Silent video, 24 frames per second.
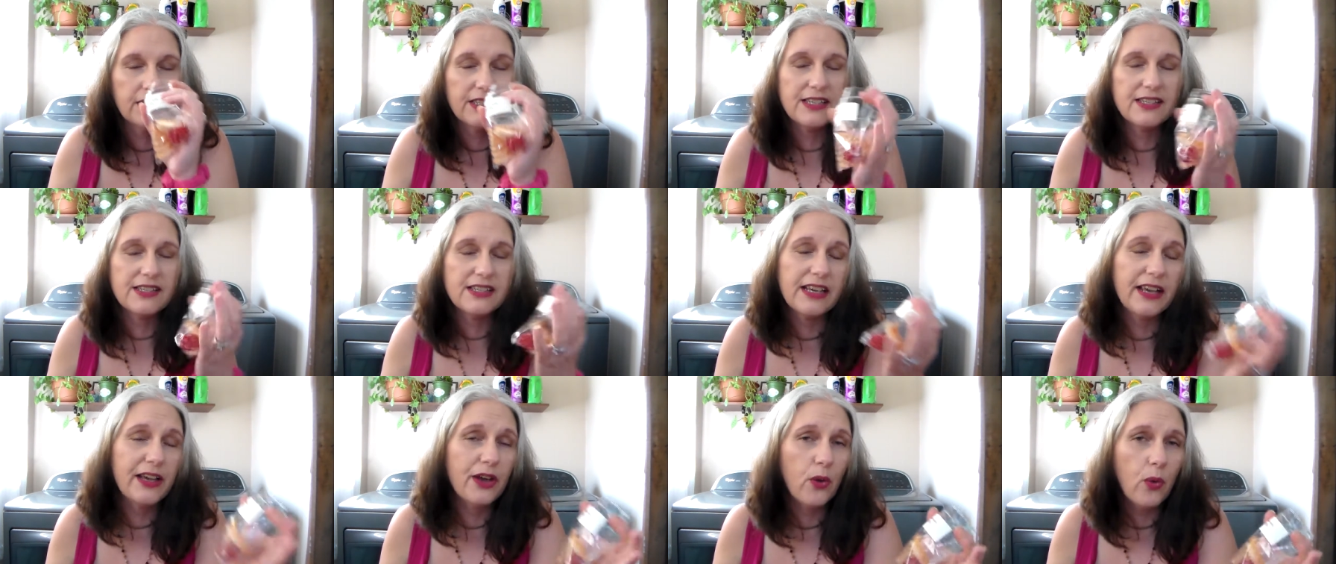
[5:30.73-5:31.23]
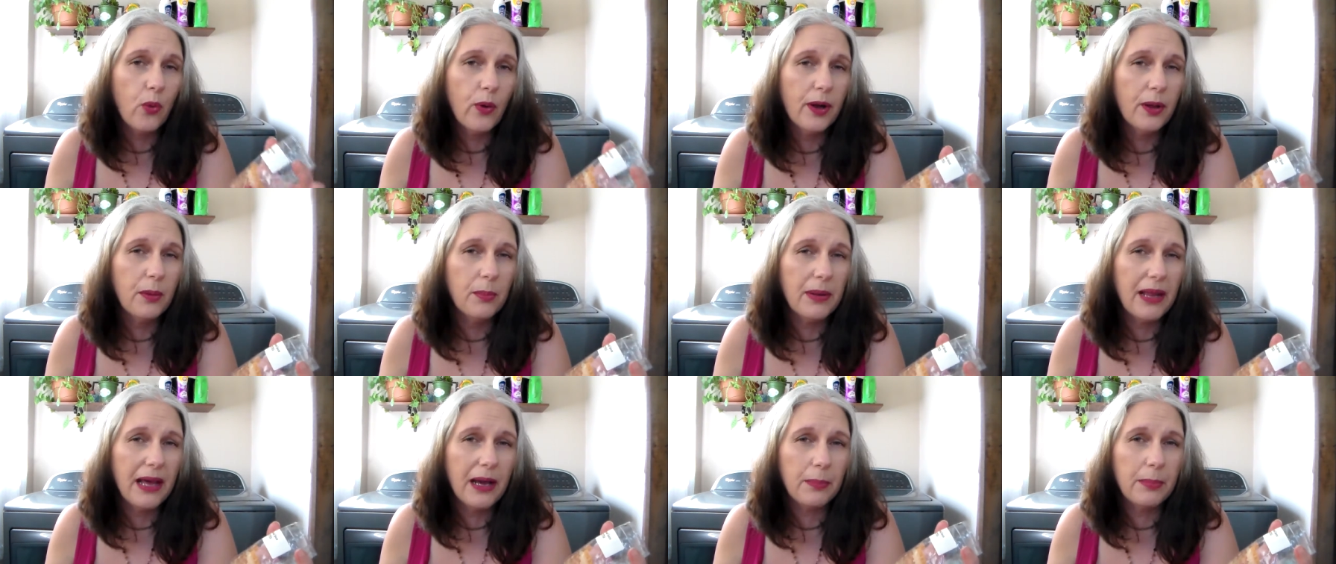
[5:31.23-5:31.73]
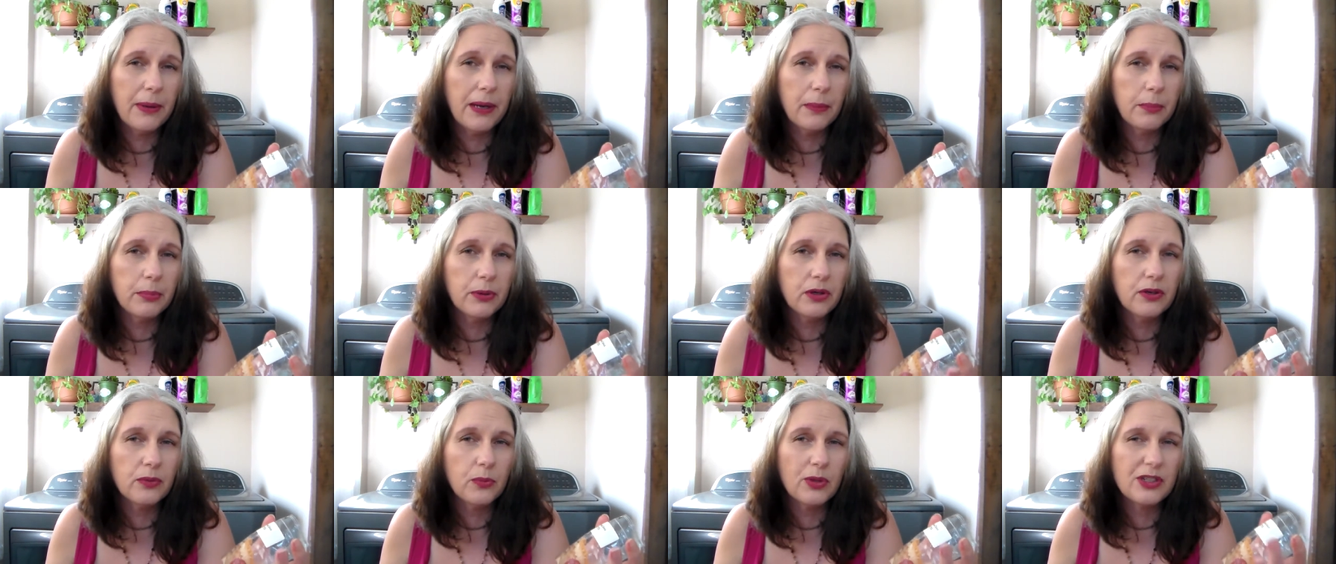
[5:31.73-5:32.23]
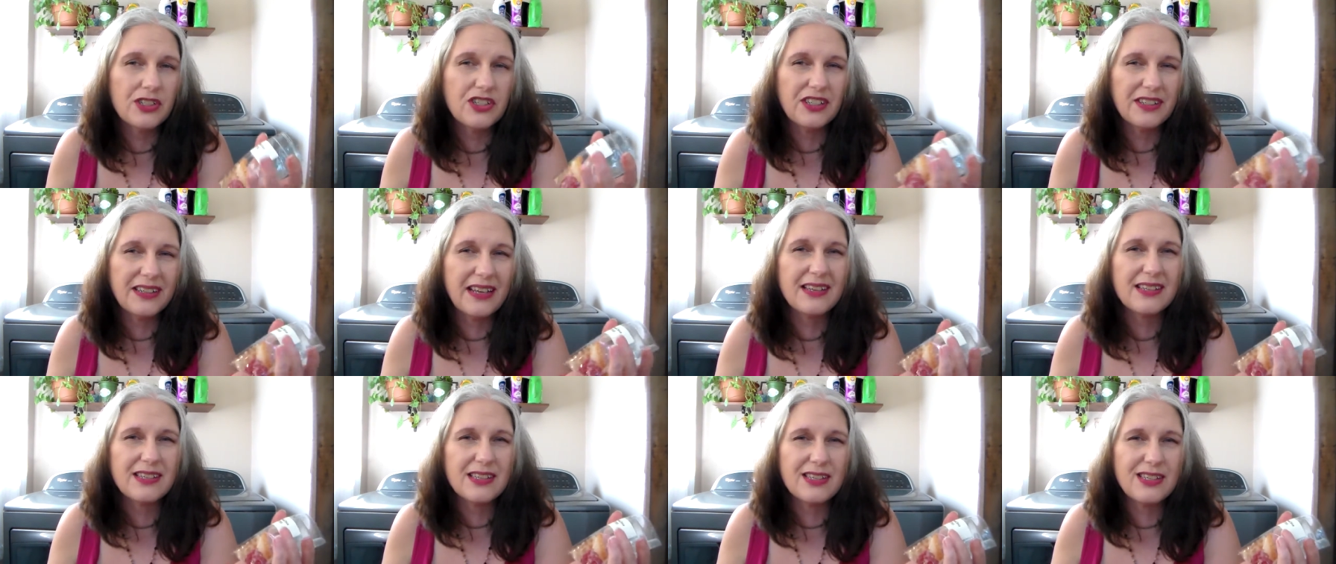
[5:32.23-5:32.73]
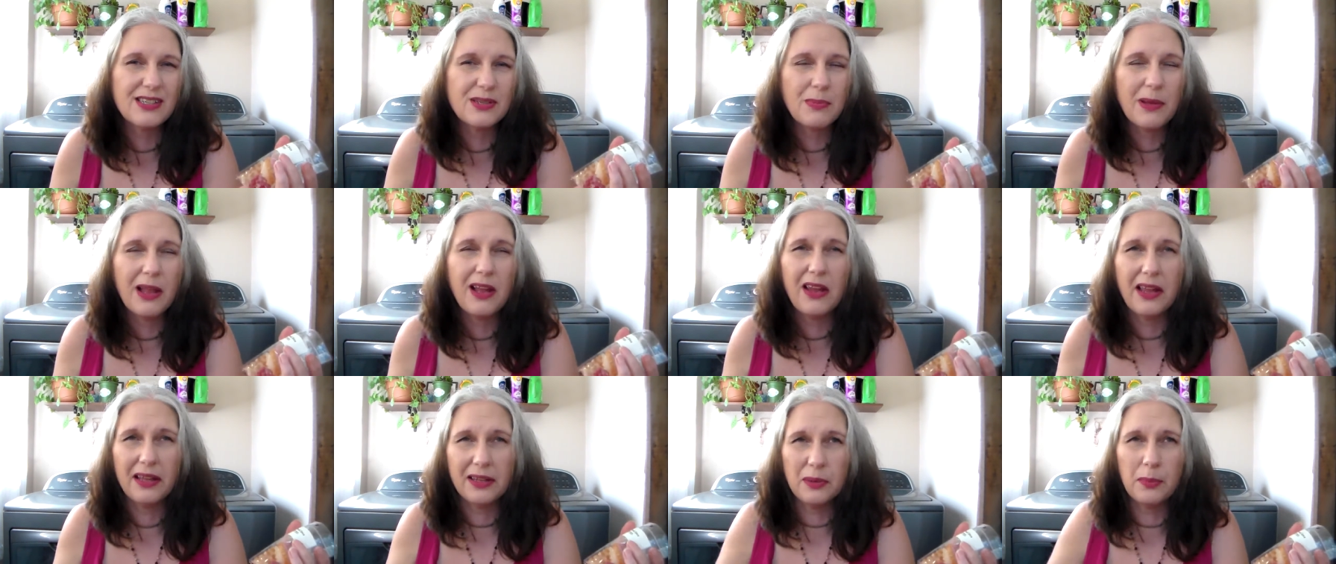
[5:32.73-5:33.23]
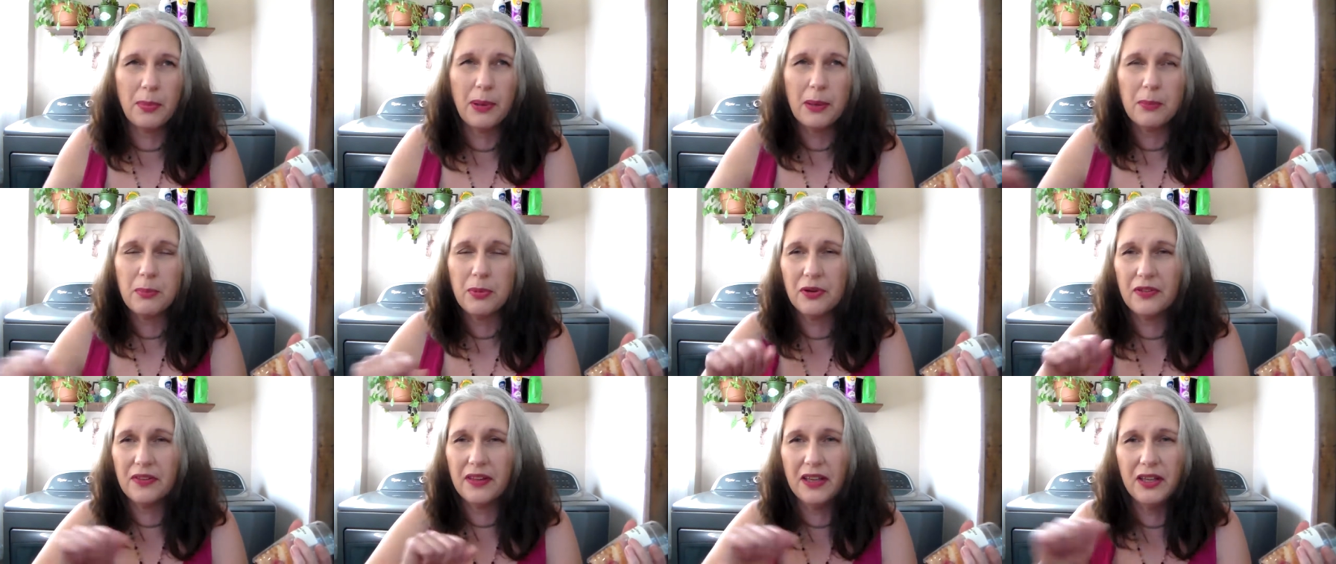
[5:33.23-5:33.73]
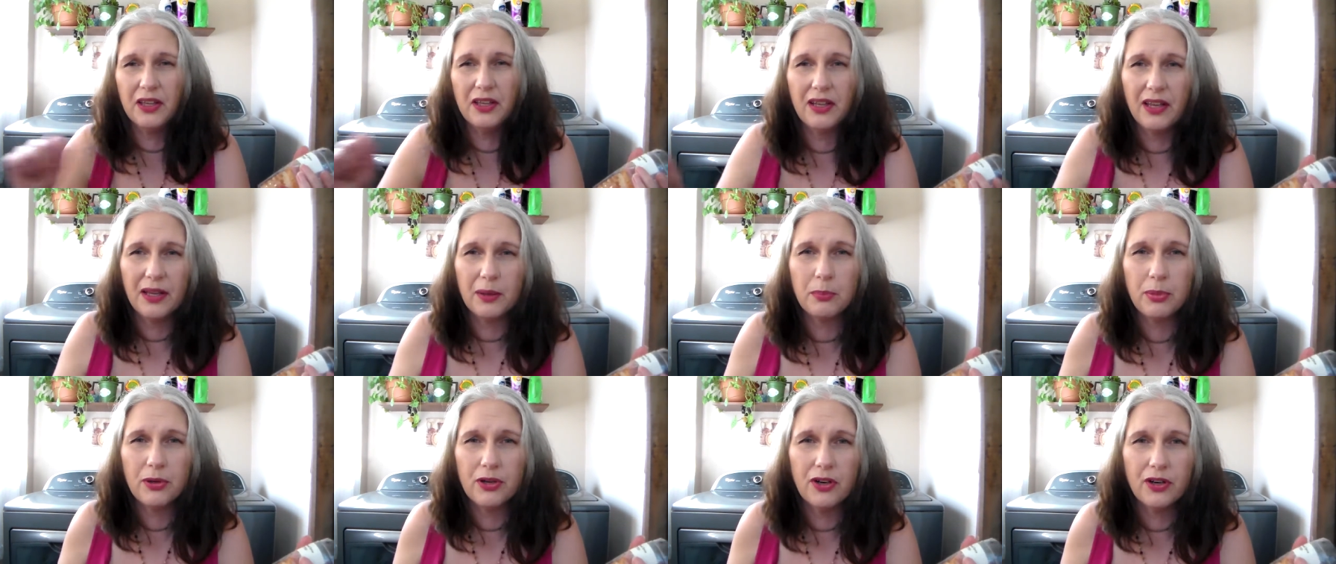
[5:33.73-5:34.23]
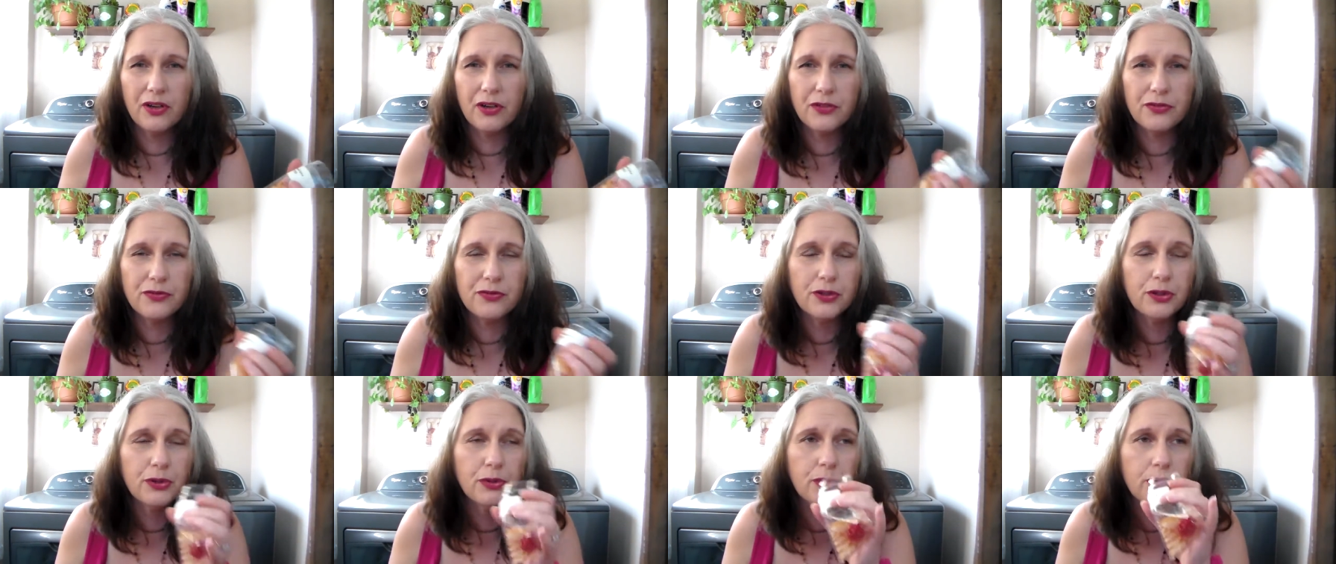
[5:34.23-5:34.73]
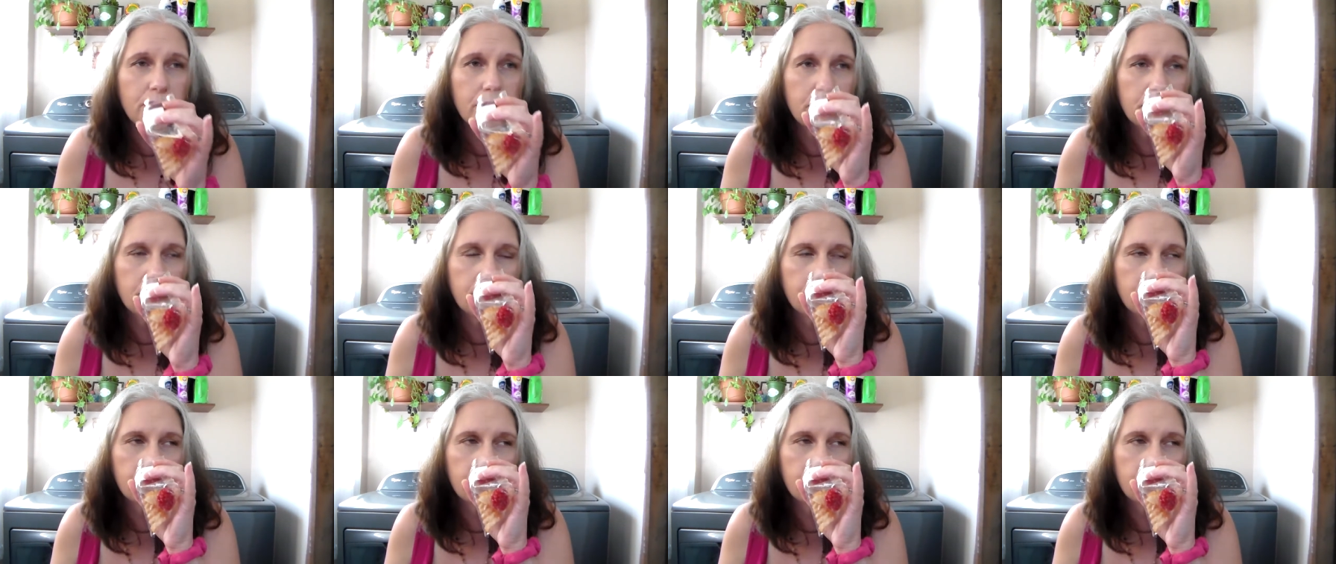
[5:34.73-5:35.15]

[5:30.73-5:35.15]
The scent oil black pepper, which it doesn't smell like the pepper that you like put on your food.